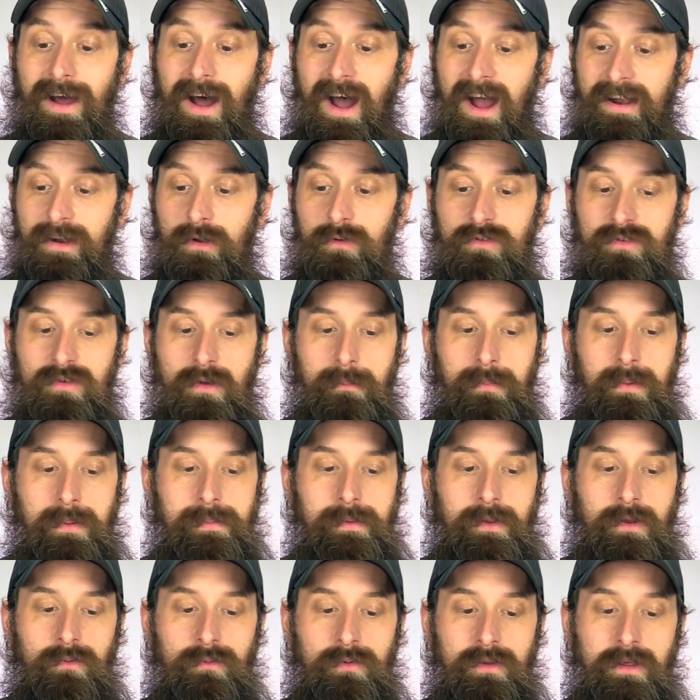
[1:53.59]
I know some
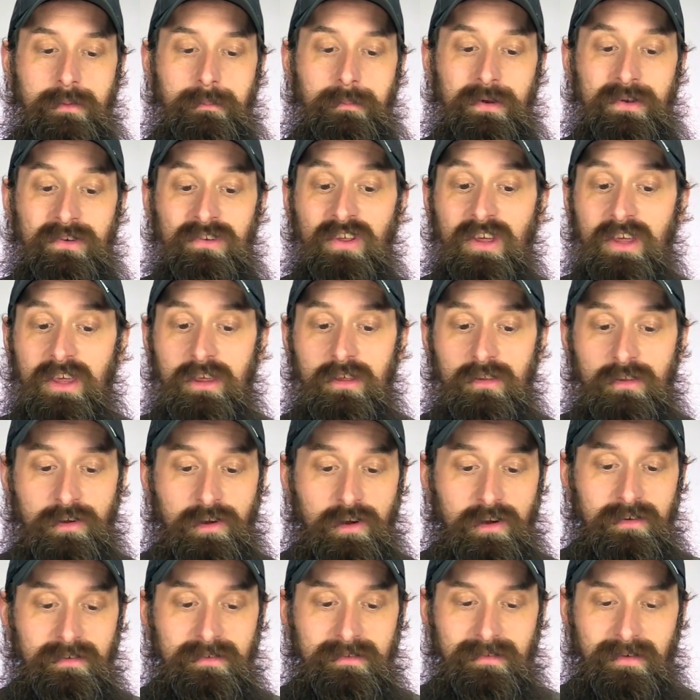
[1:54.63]
people are really
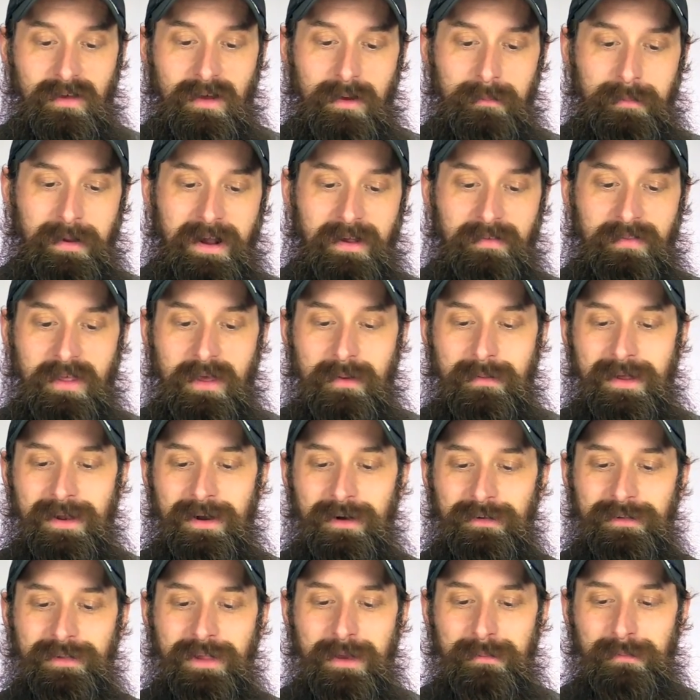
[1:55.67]
particular about them and
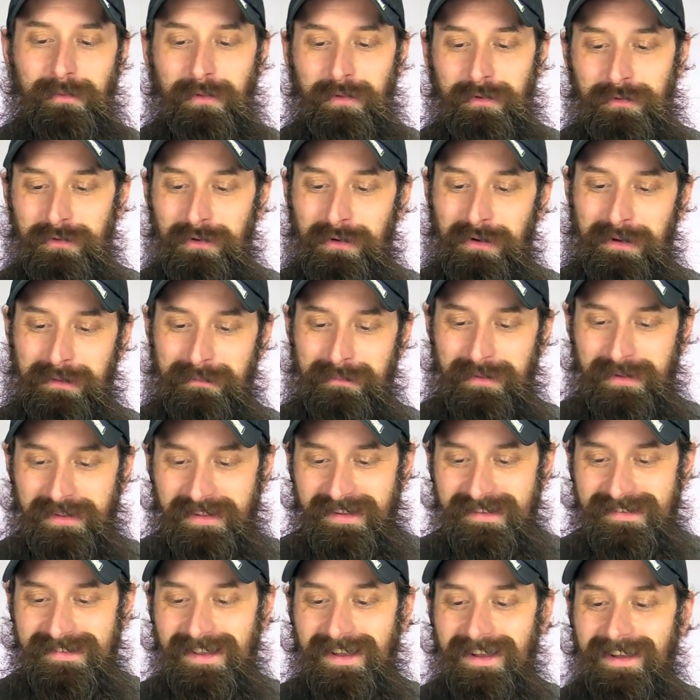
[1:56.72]
are labeled the torque
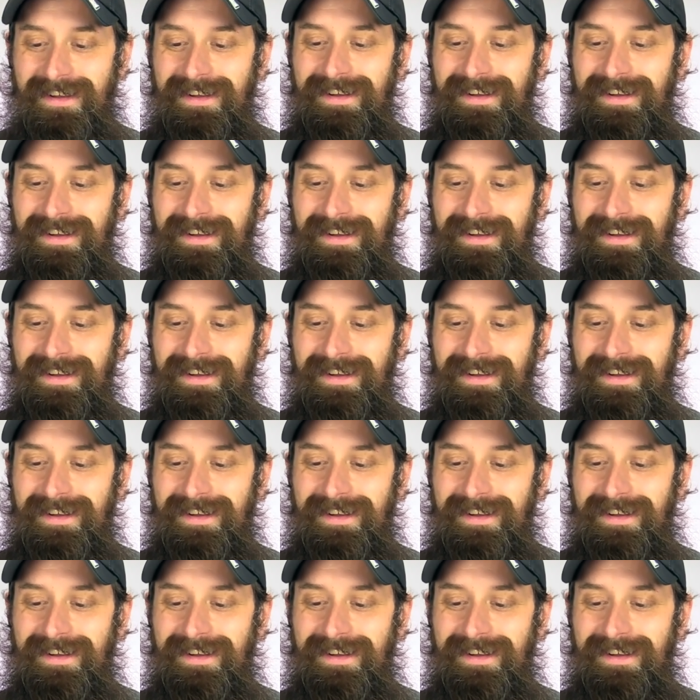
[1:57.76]
police.